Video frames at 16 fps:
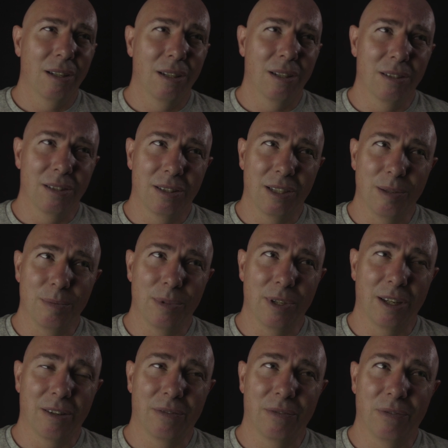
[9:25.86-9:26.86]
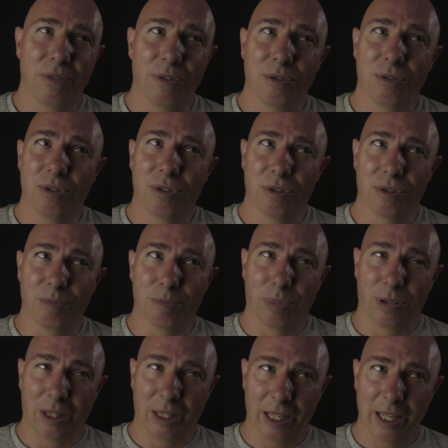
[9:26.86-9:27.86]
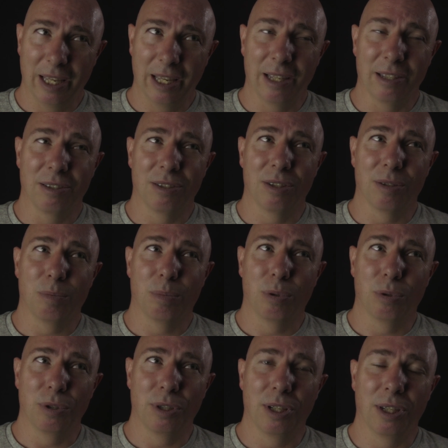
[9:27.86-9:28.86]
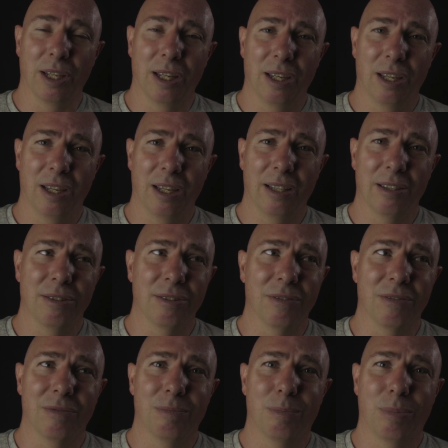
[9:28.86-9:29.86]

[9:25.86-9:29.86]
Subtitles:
It seems our future plans are put in the hands of